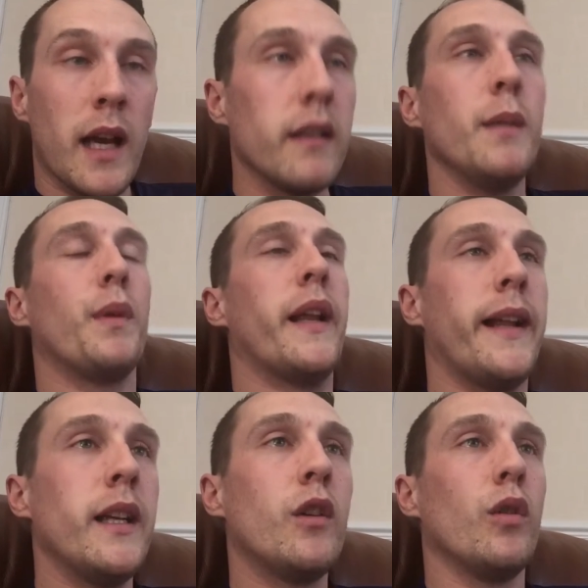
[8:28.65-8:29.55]
and they
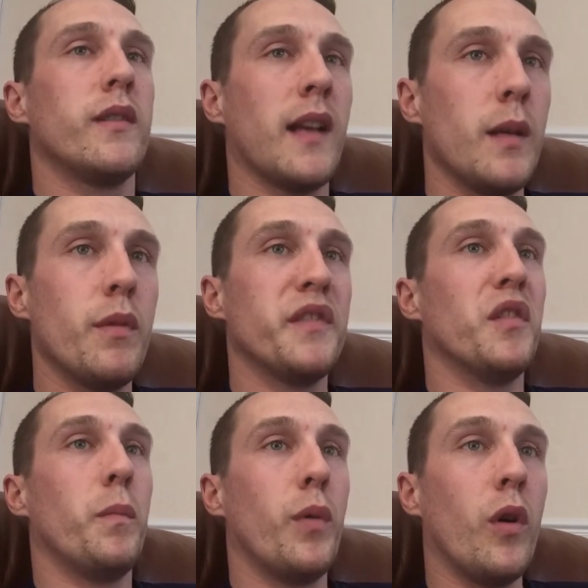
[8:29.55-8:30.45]
play a good type of
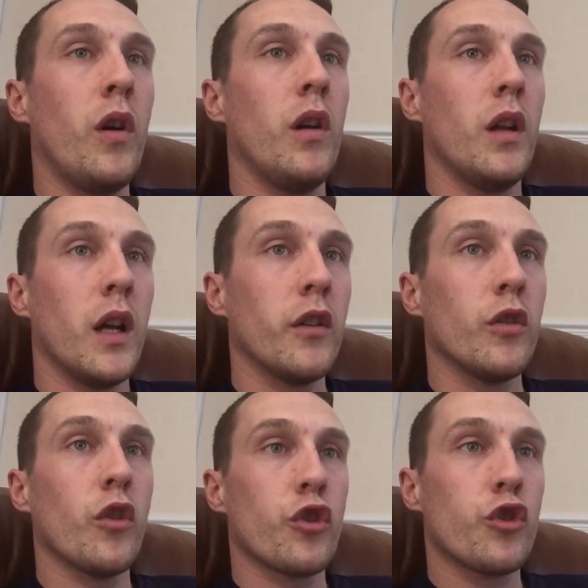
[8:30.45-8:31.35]
football, and they're
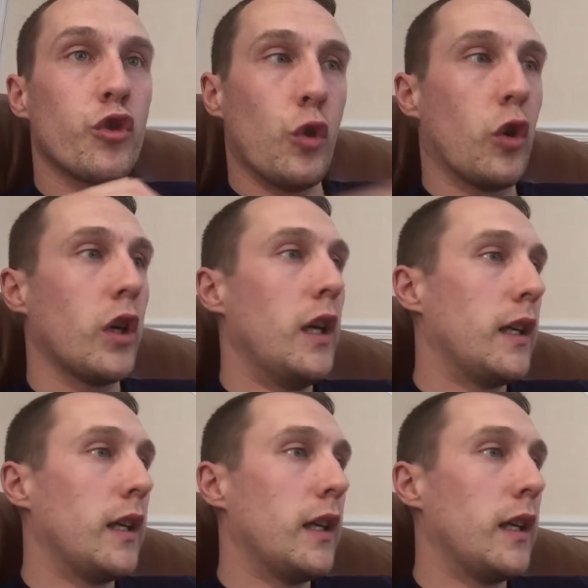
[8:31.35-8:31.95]
not stuck.